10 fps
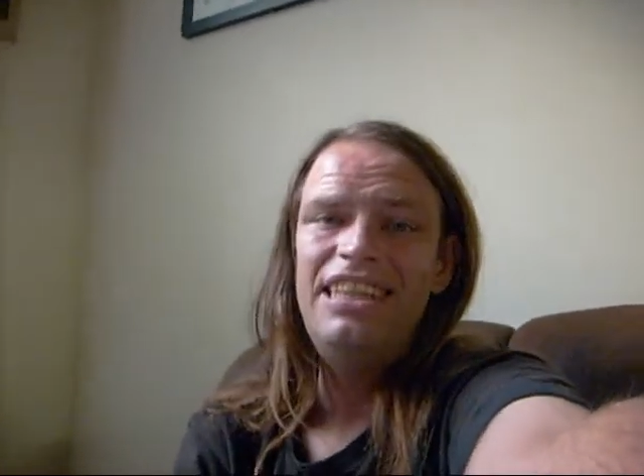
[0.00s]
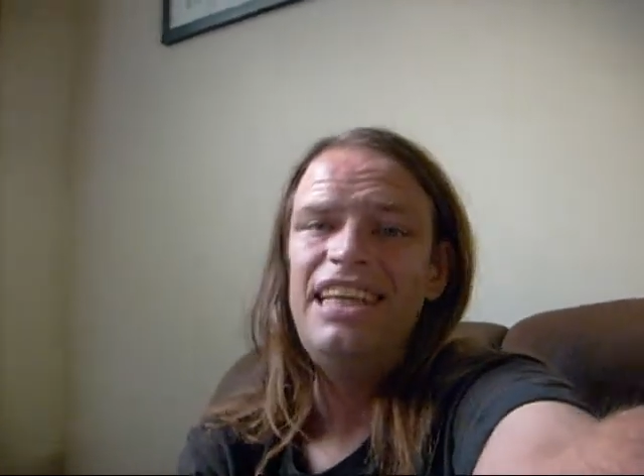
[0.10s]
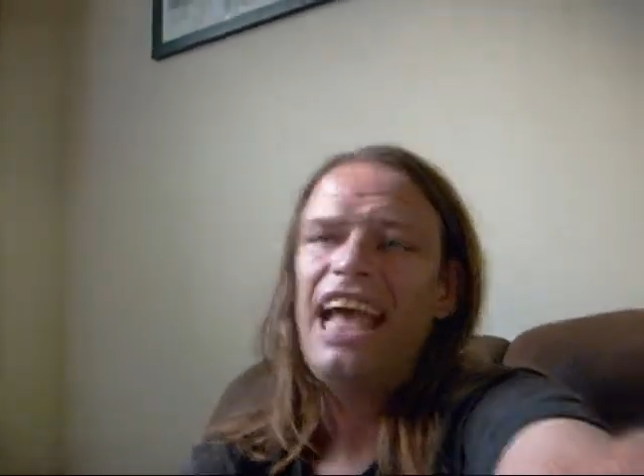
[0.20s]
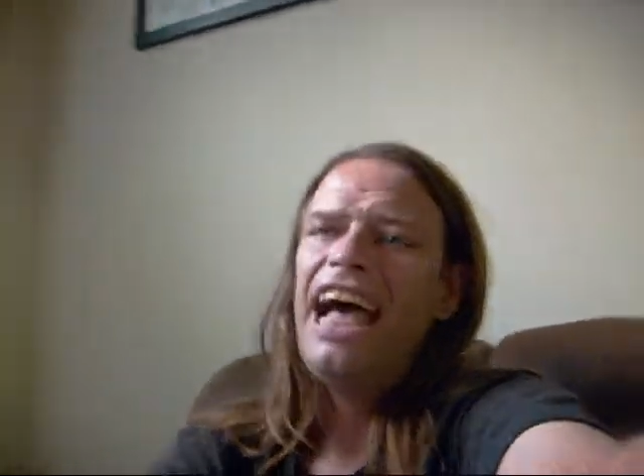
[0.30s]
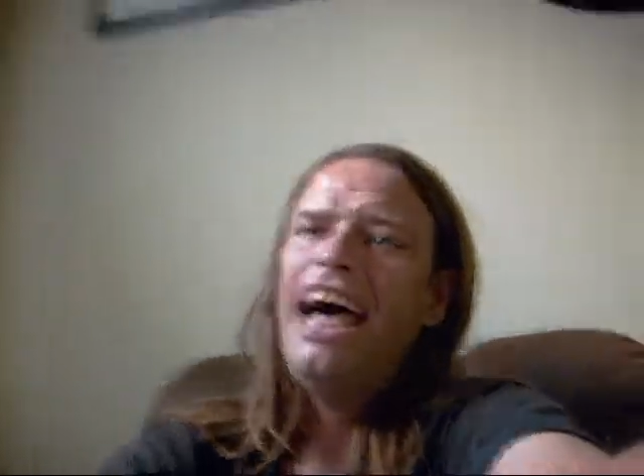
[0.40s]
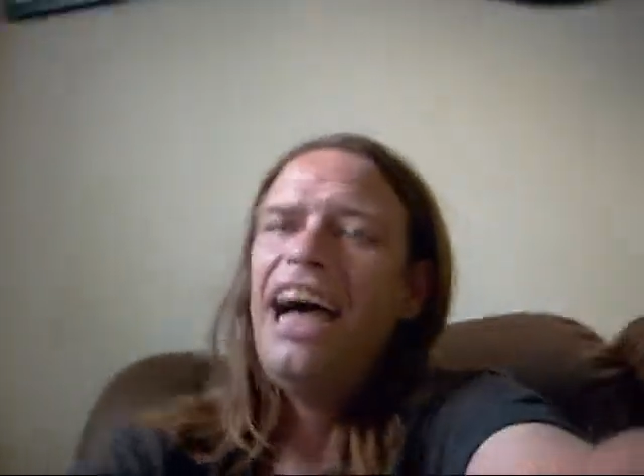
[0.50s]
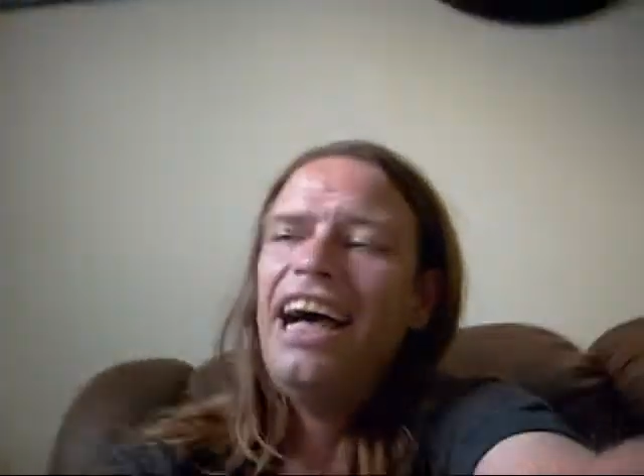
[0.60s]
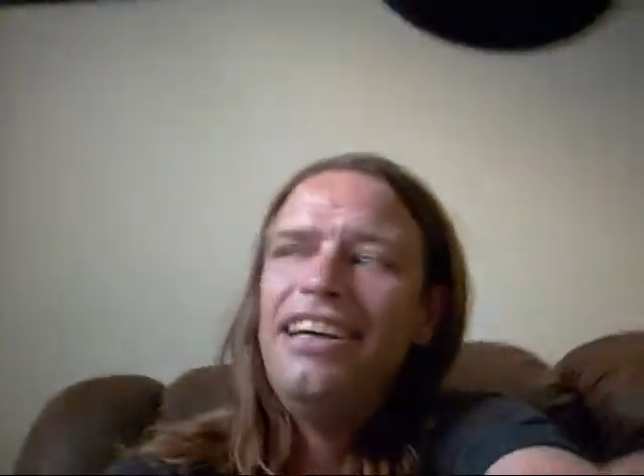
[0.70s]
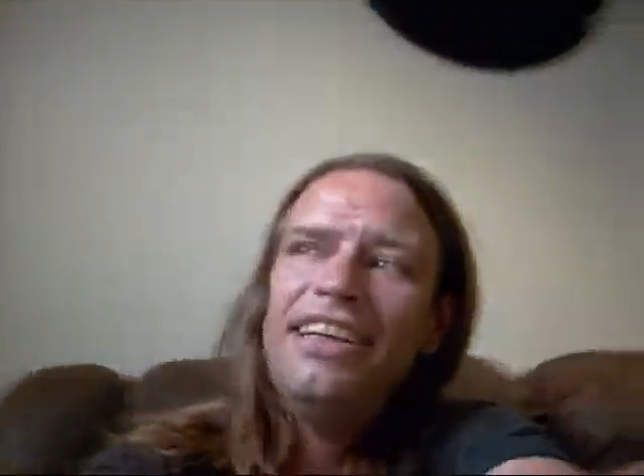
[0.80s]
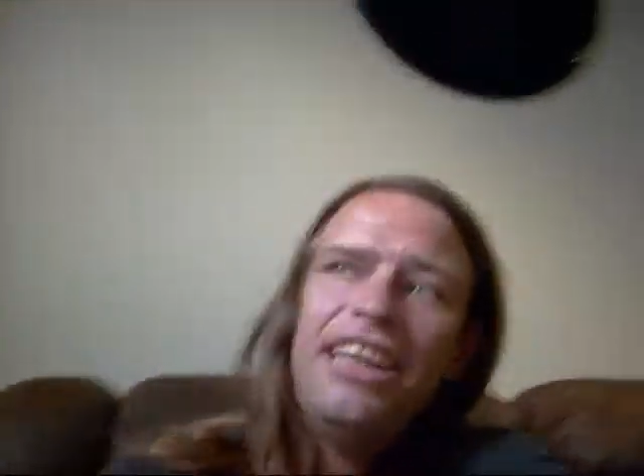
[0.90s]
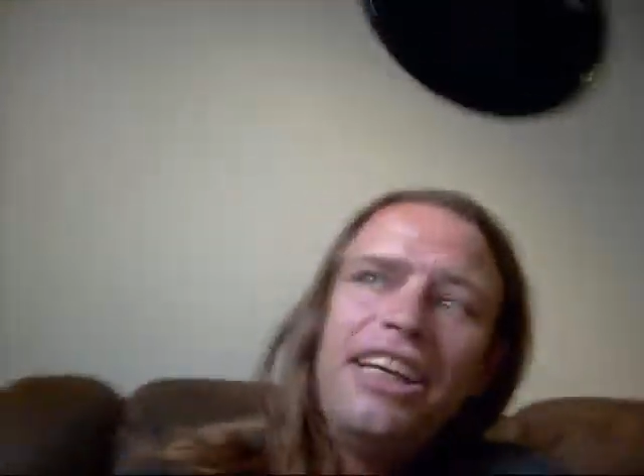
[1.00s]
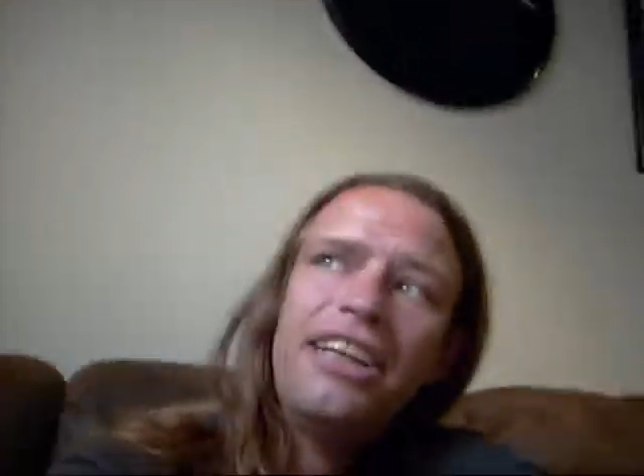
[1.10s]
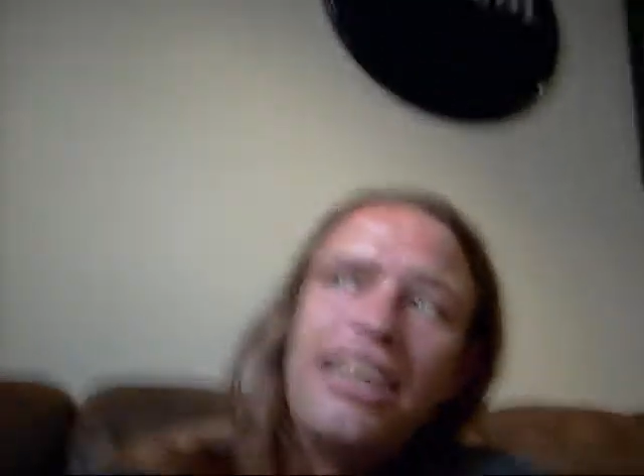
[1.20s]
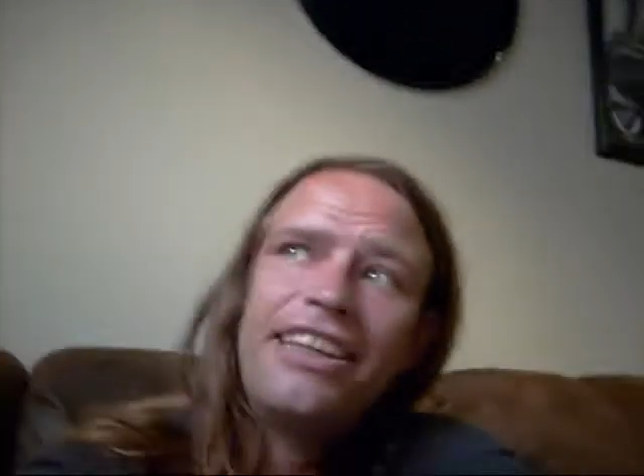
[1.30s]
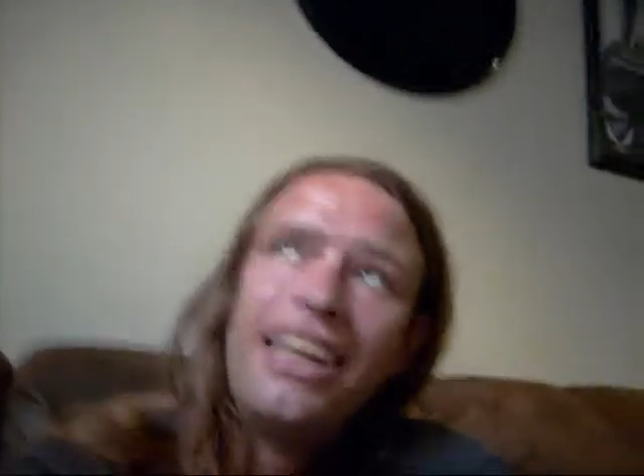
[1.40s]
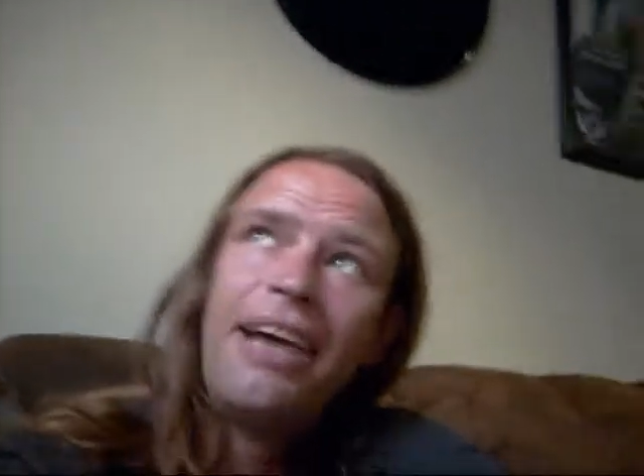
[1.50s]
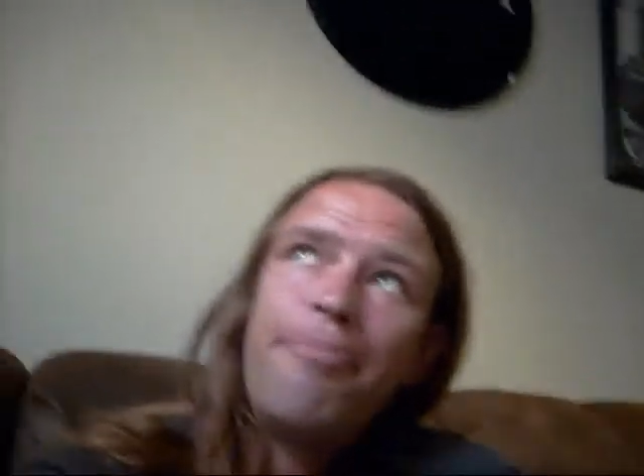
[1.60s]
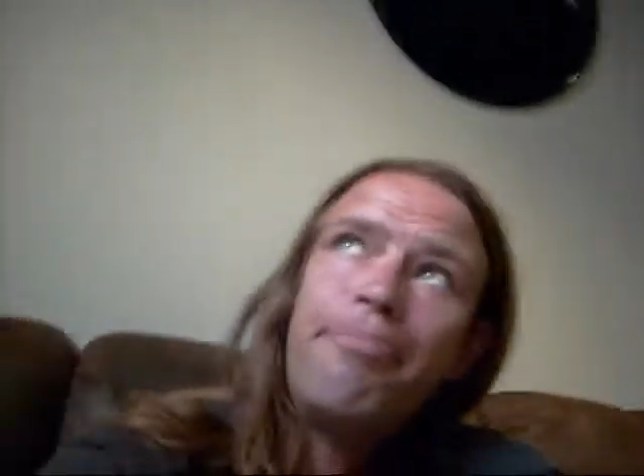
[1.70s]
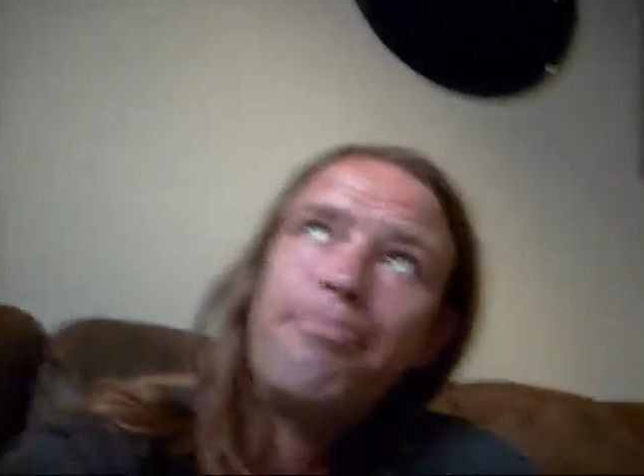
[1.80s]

yeah, uh, it, I think a